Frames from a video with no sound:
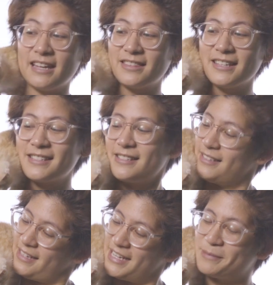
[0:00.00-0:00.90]
And this
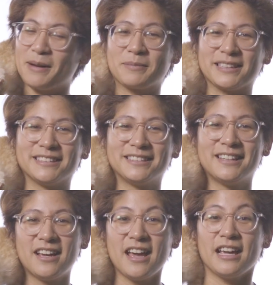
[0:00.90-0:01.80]
is Pumpkin.
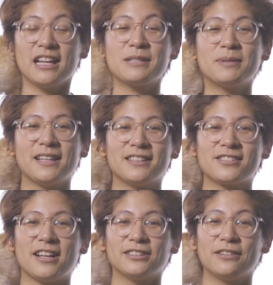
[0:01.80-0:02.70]
He's been at the
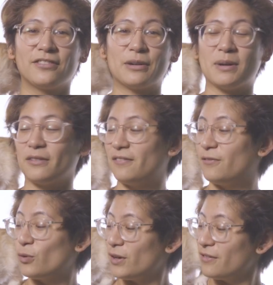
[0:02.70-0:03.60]
shelter for about
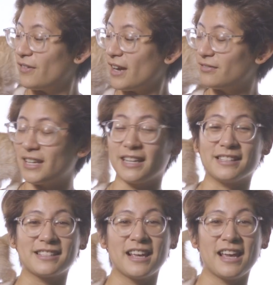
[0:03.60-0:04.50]
4 or 5
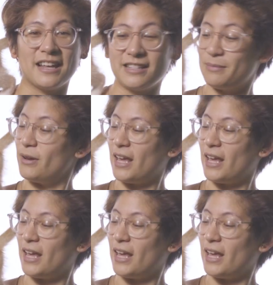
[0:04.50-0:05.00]
days, and he's about